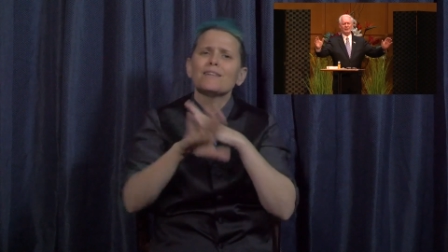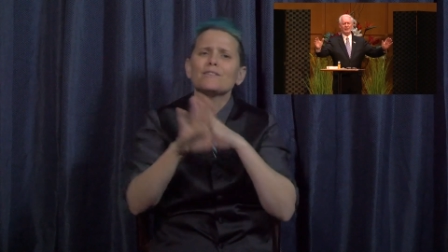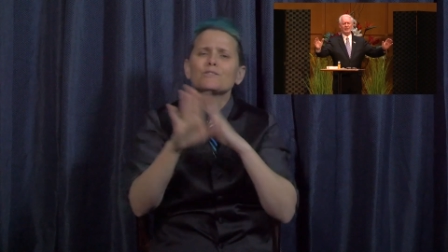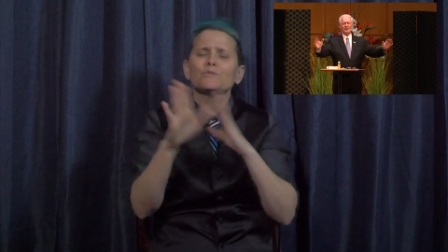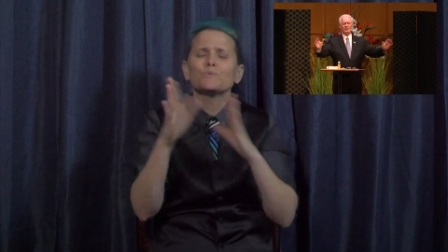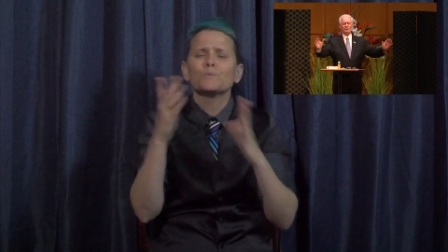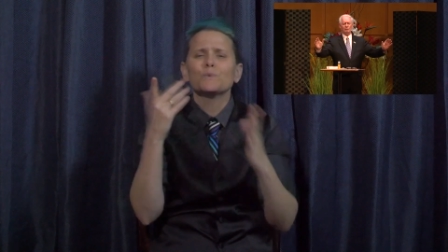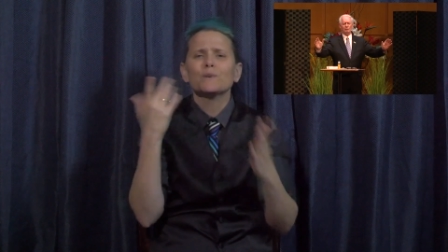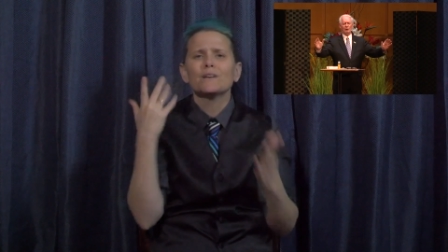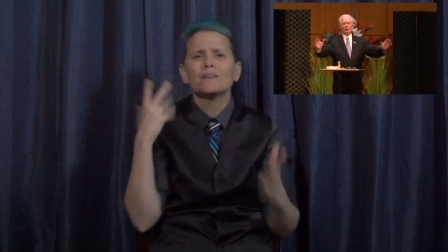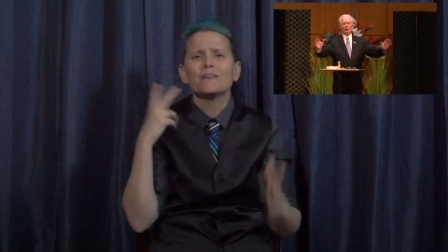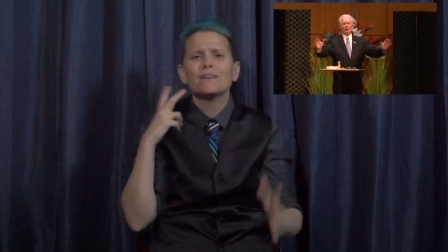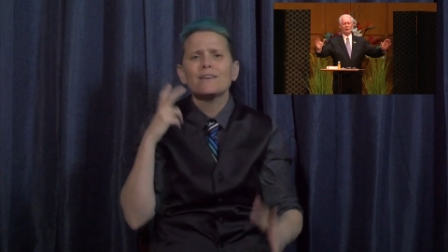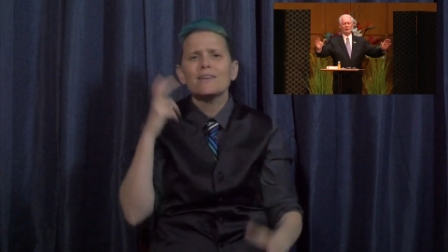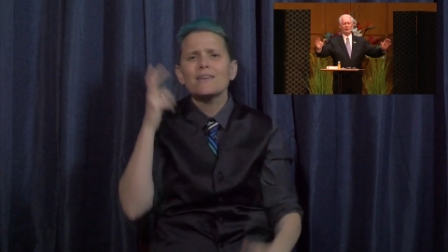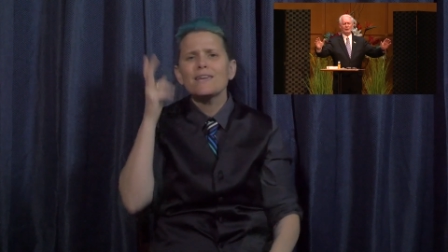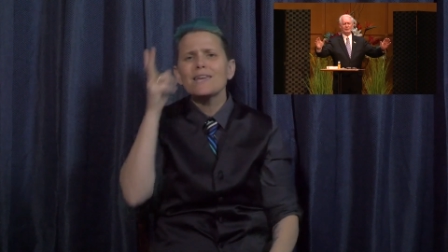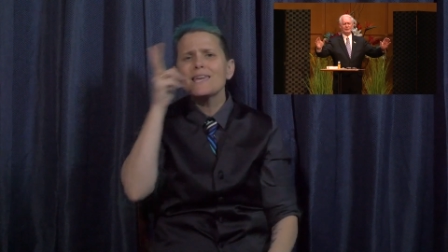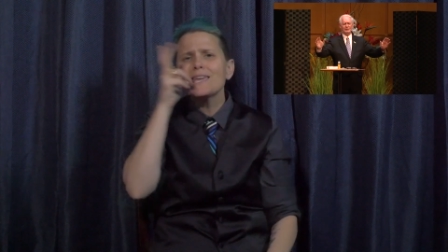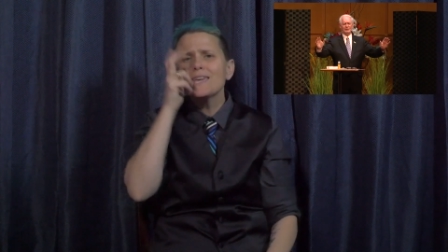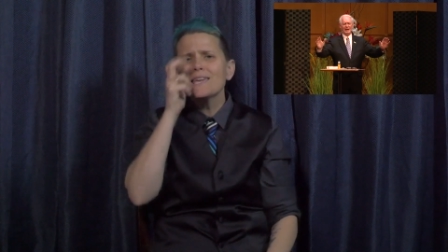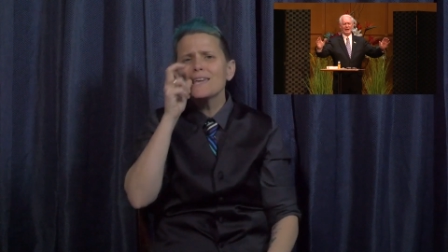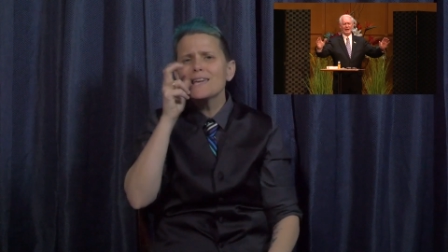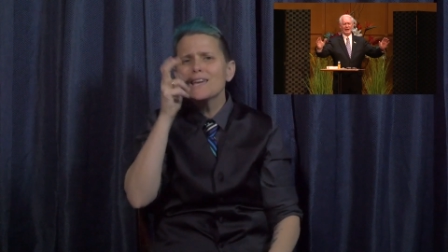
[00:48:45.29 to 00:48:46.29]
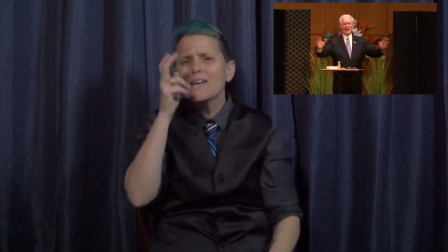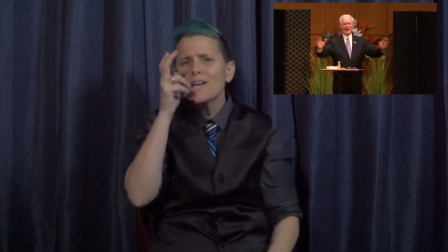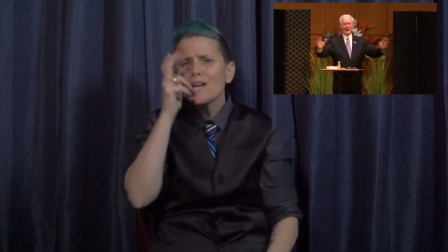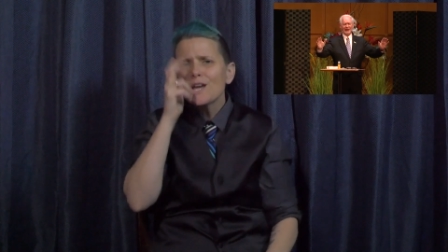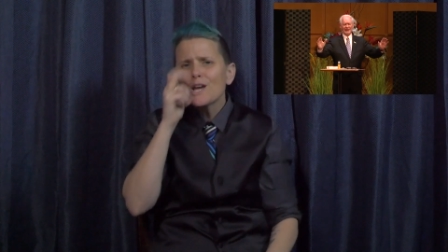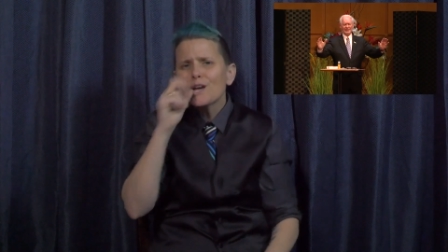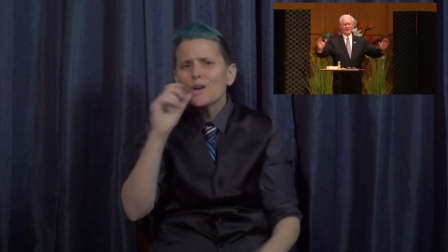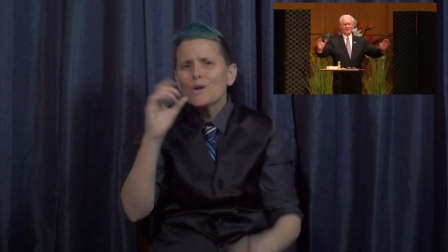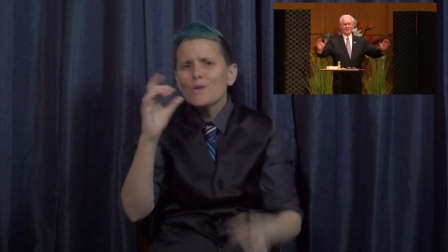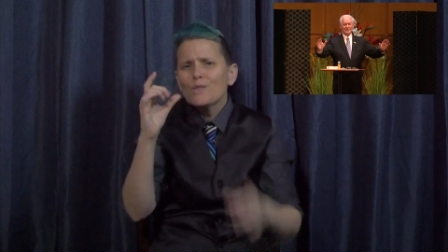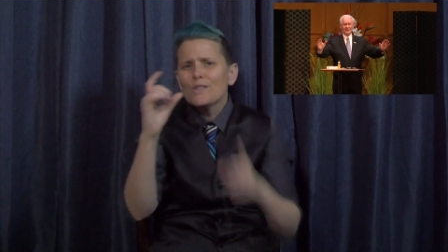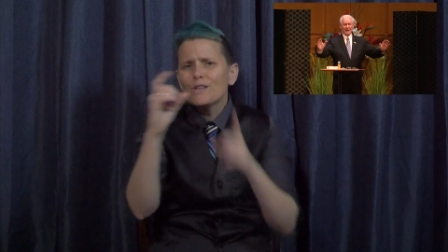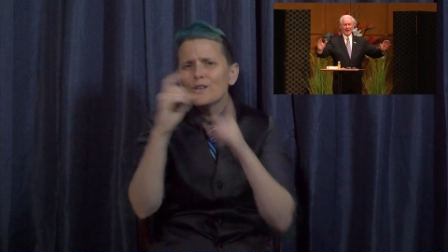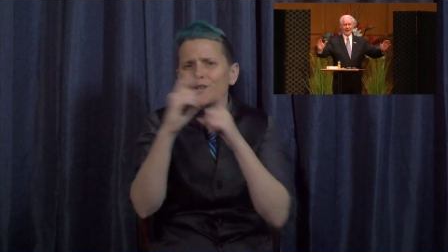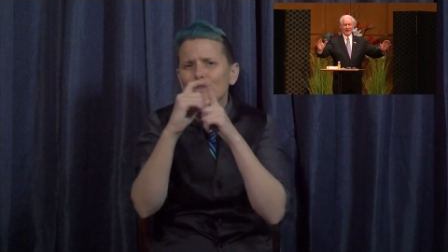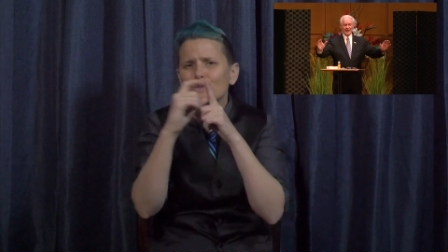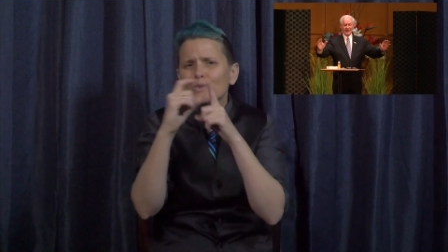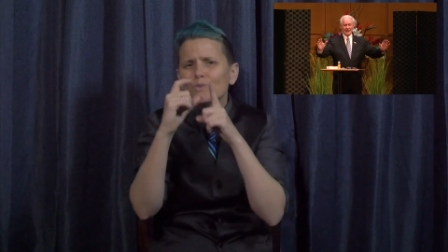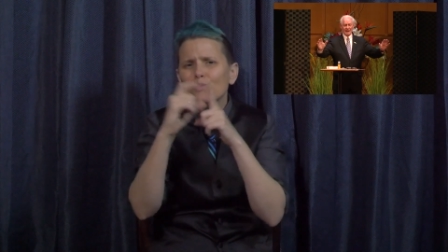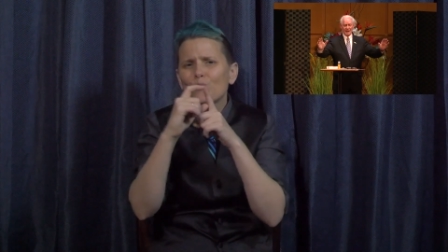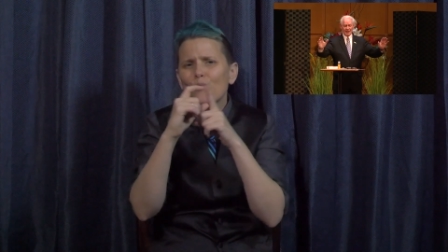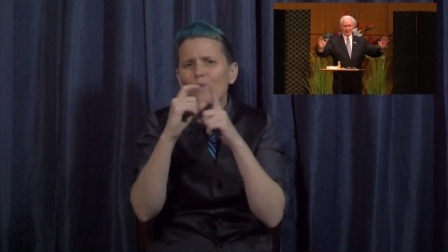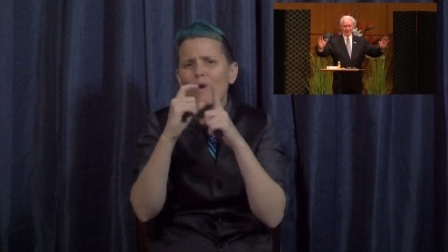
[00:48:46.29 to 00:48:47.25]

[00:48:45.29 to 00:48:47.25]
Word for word: these words as they,